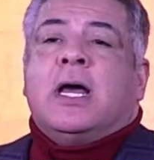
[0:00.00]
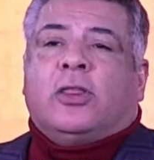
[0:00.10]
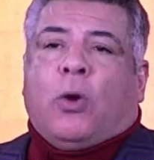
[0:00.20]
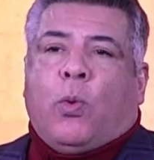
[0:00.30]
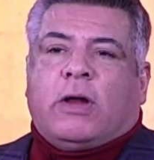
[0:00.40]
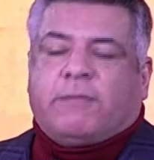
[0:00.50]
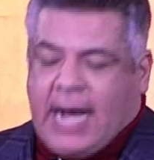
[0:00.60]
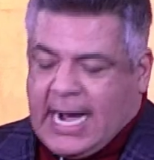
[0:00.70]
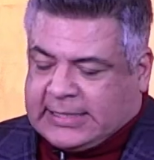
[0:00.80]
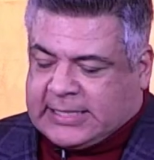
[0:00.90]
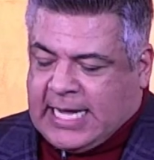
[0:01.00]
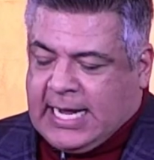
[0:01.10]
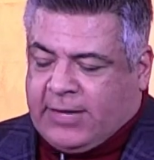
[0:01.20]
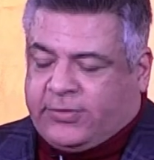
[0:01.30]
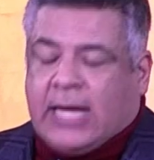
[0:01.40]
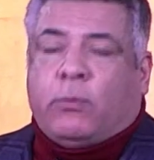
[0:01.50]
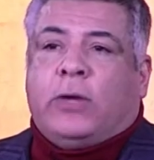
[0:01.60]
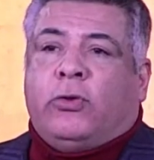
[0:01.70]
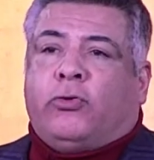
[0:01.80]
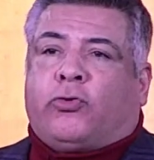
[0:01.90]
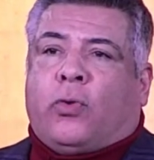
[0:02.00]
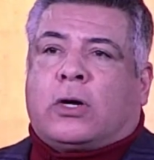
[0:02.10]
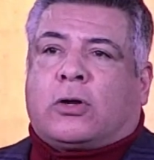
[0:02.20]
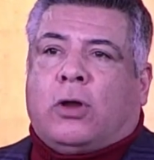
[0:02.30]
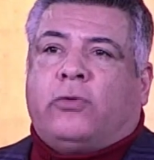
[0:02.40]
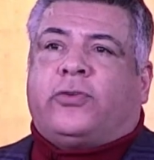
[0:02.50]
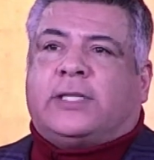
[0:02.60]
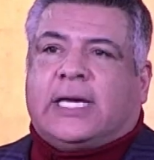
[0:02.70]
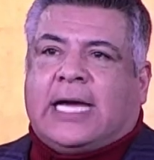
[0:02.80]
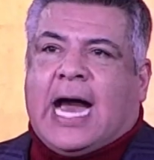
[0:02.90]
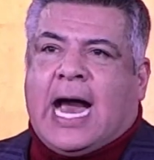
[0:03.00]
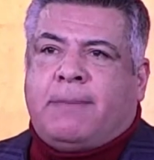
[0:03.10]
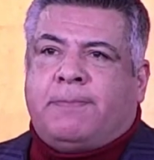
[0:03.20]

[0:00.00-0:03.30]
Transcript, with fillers: The Word of God says that when you draw closer to God,